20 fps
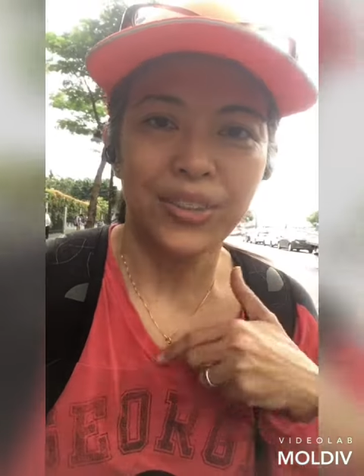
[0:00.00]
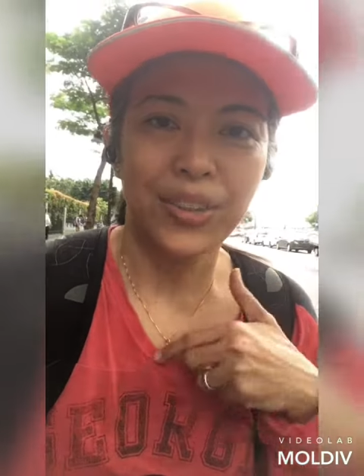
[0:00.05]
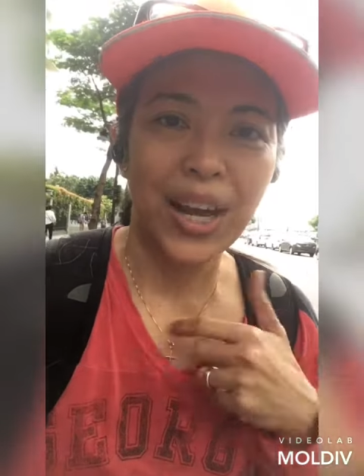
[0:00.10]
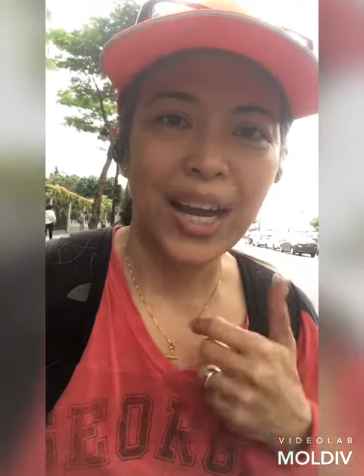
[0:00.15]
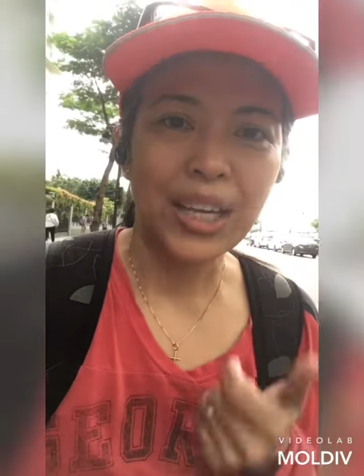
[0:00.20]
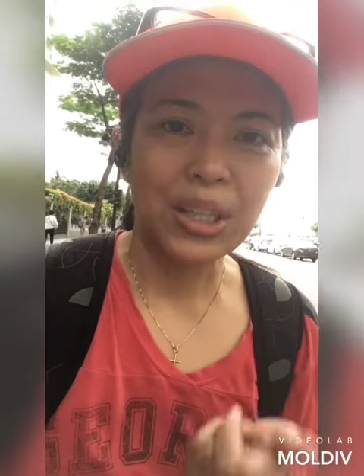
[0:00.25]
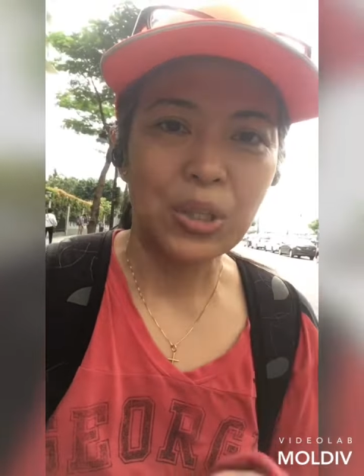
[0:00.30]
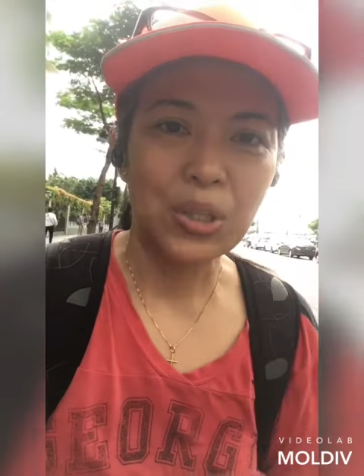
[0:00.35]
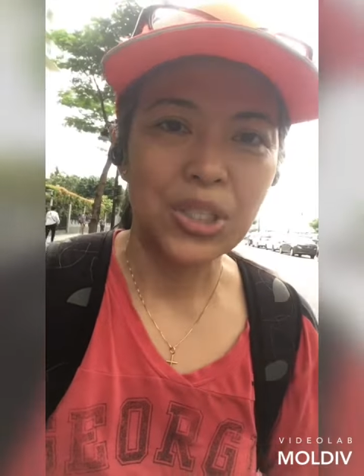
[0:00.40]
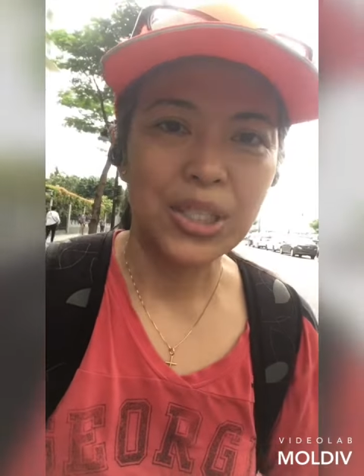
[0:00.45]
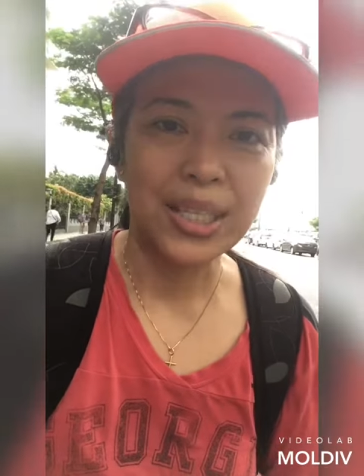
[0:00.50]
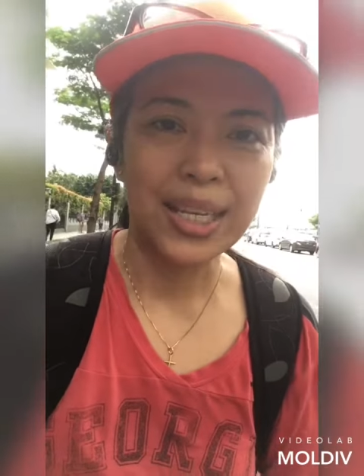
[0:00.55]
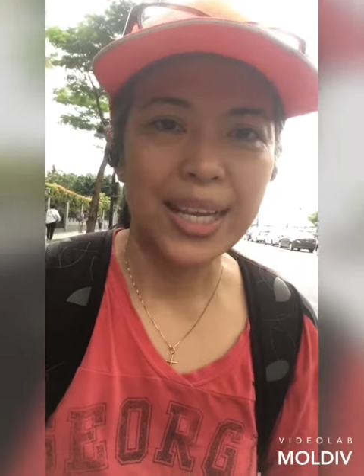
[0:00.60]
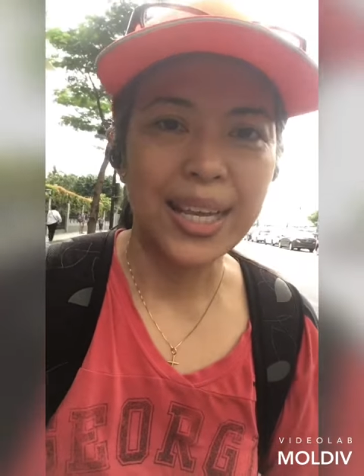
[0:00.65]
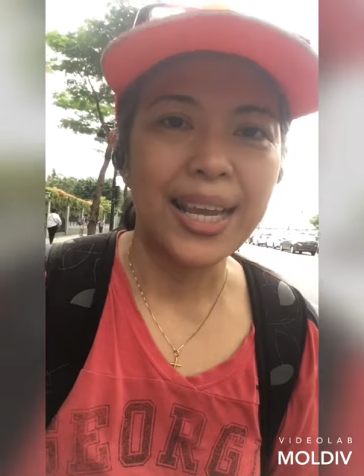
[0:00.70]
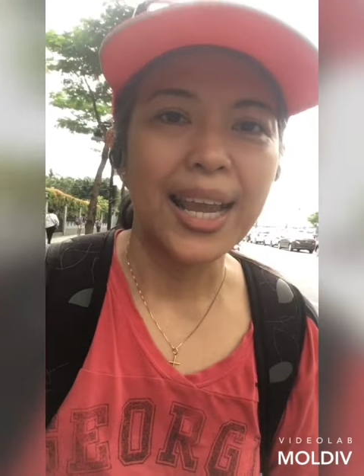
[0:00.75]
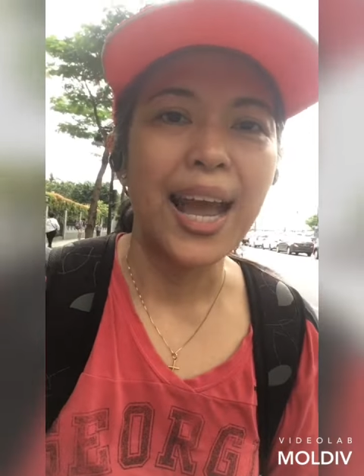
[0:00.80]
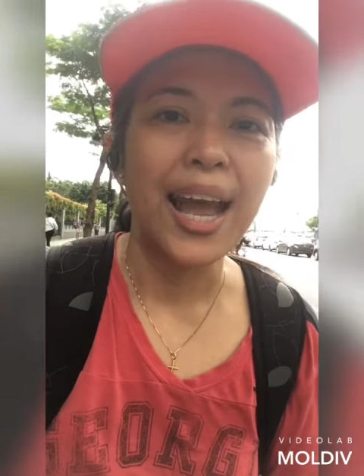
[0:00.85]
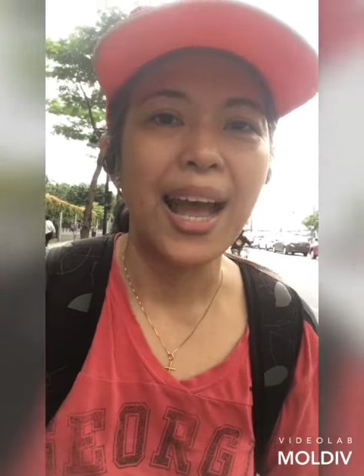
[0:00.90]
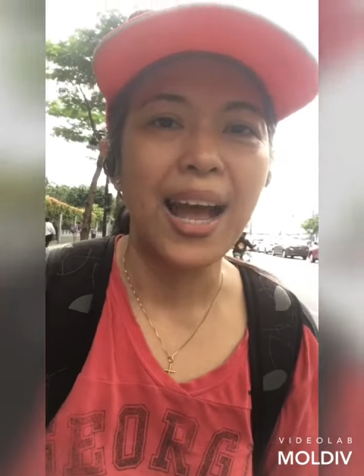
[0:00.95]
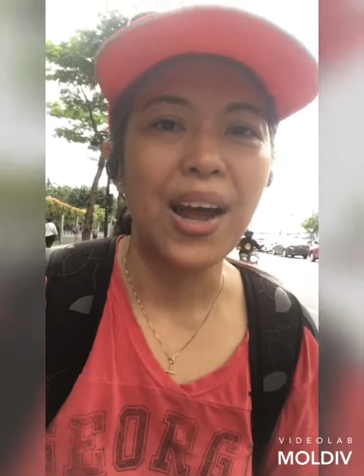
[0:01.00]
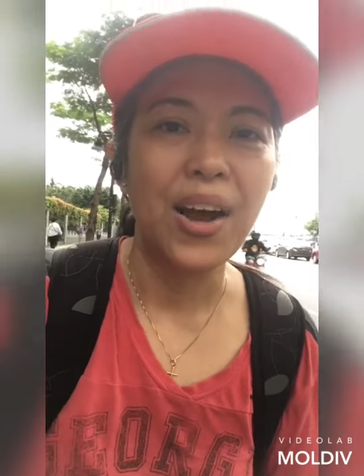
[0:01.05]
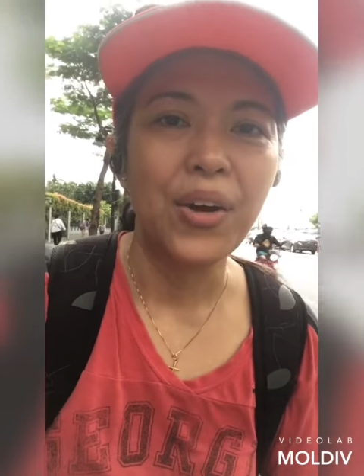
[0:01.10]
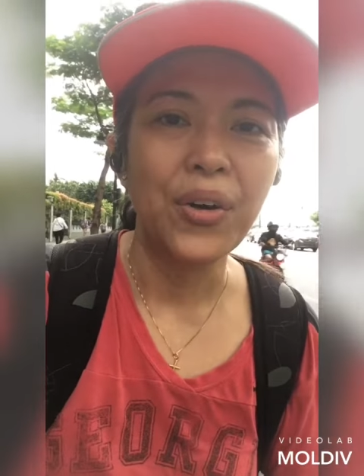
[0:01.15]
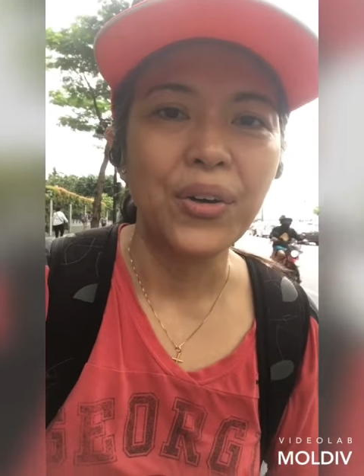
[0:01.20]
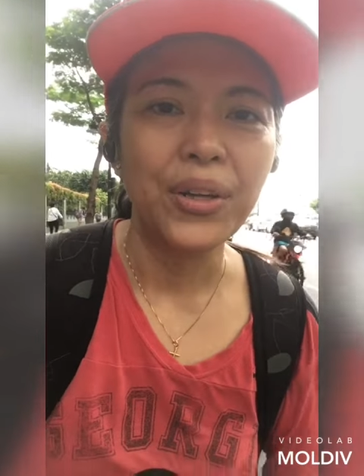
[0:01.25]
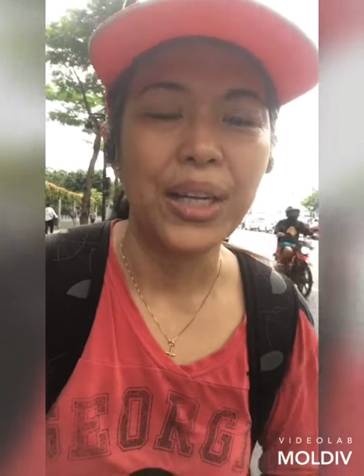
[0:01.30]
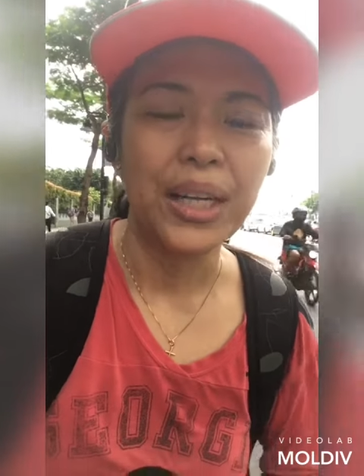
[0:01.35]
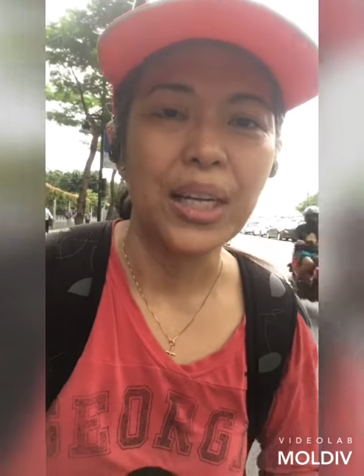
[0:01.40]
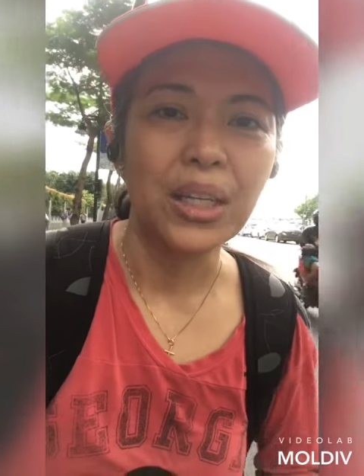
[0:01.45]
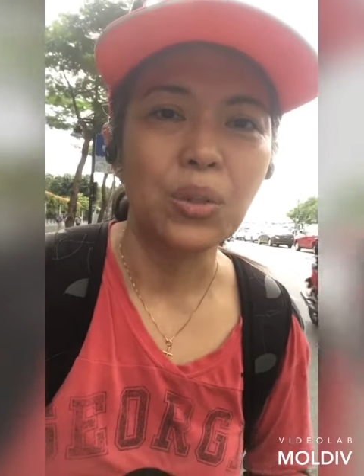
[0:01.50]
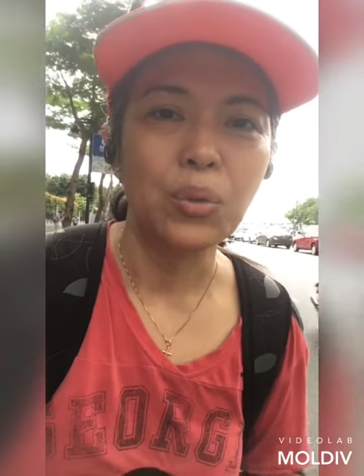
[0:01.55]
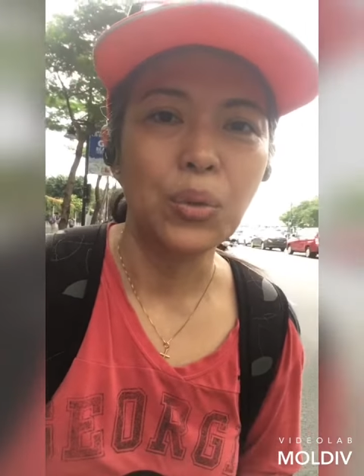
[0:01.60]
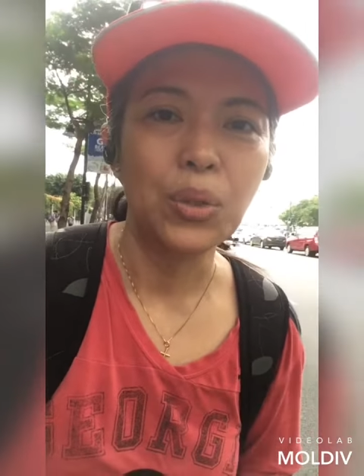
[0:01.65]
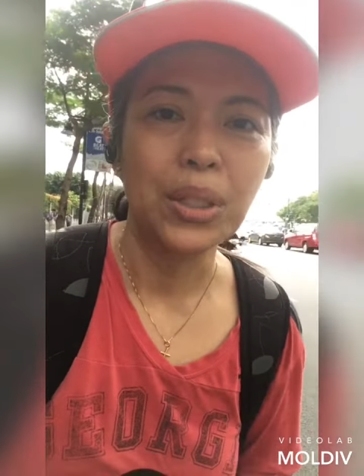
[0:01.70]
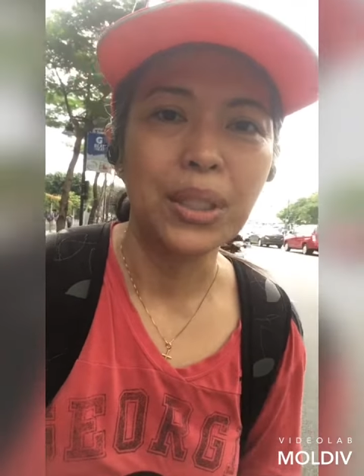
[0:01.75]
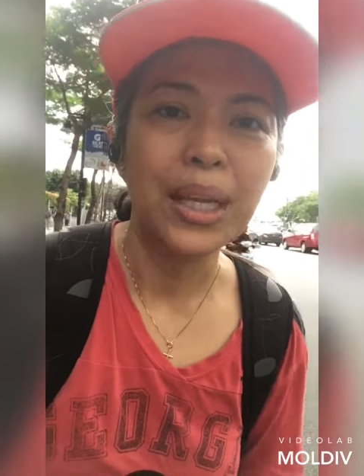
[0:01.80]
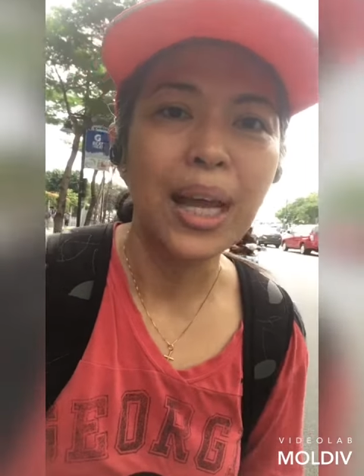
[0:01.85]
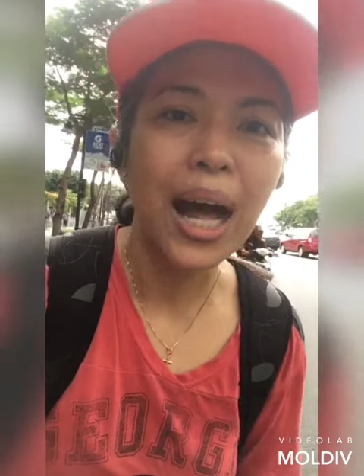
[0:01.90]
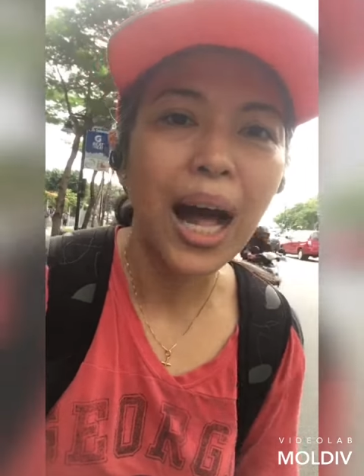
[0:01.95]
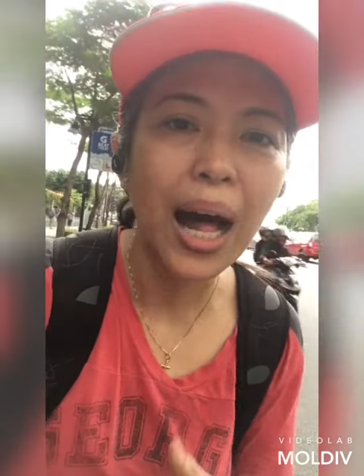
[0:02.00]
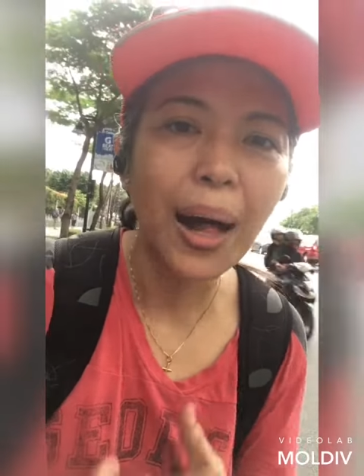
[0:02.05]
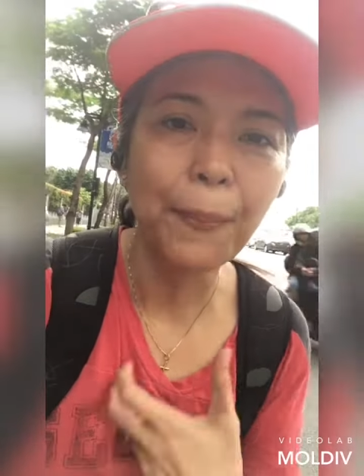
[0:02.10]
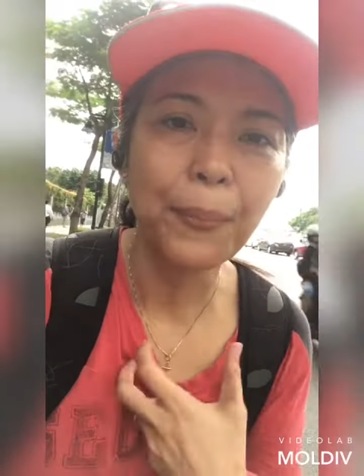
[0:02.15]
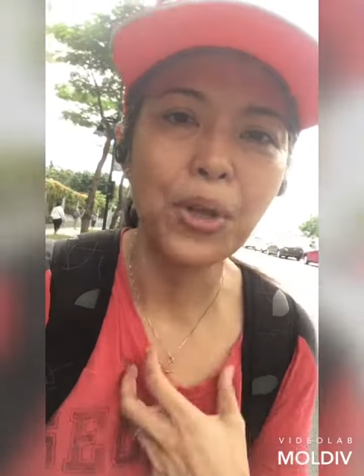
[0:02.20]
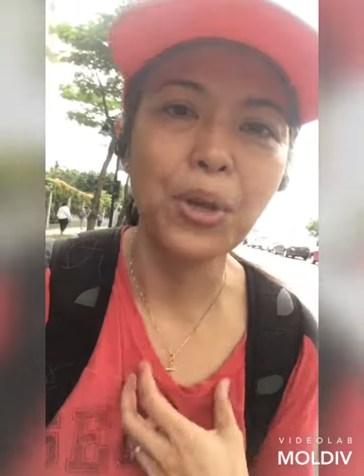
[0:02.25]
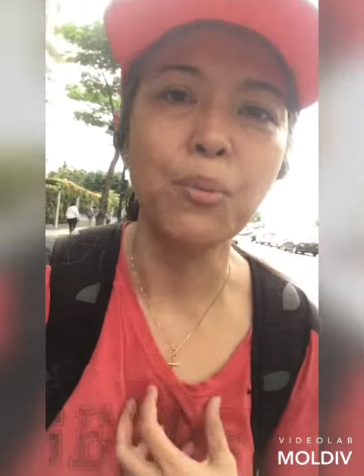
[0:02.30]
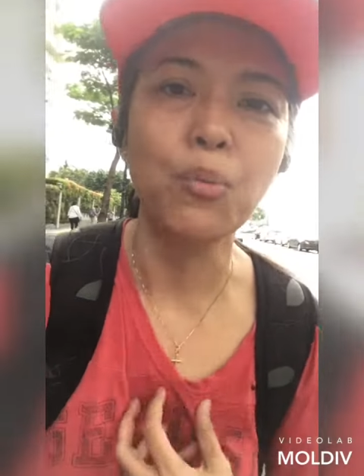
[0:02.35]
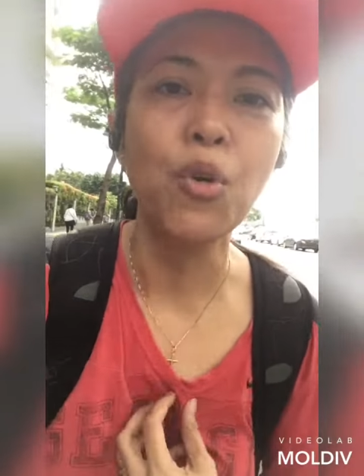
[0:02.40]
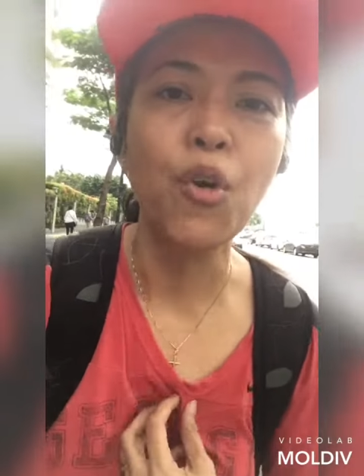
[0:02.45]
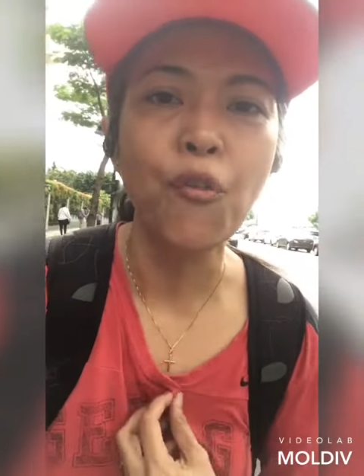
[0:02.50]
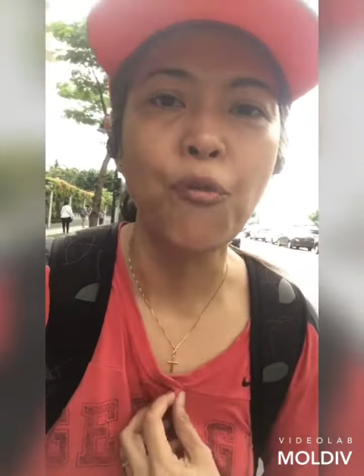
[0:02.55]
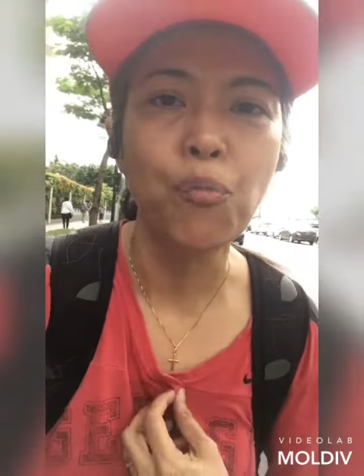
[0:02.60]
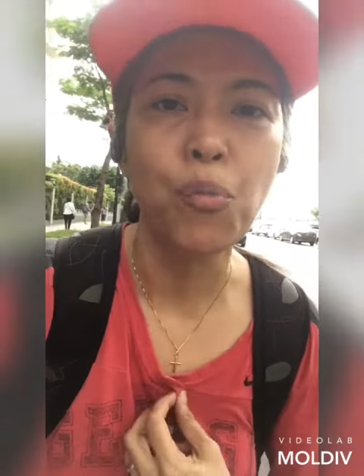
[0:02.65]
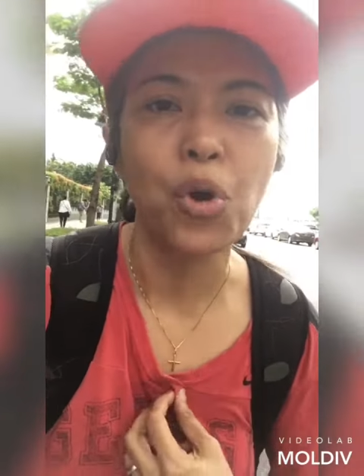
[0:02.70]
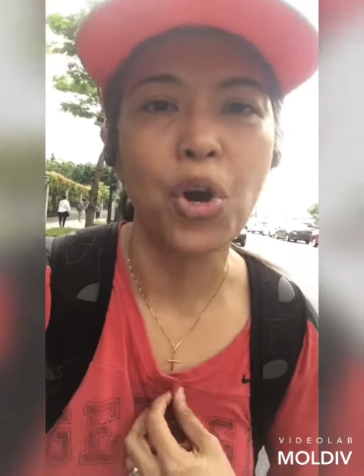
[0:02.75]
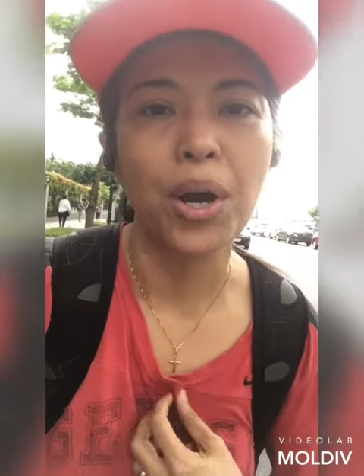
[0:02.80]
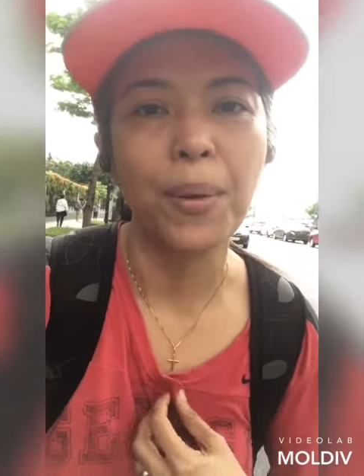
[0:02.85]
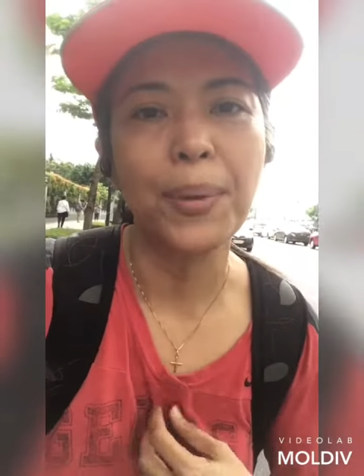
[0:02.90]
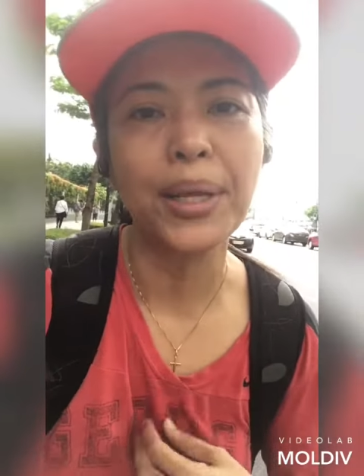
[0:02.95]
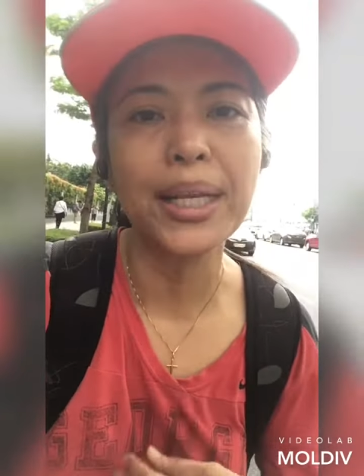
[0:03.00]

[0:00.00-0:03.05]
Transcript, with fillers: try to see how it would help you move more,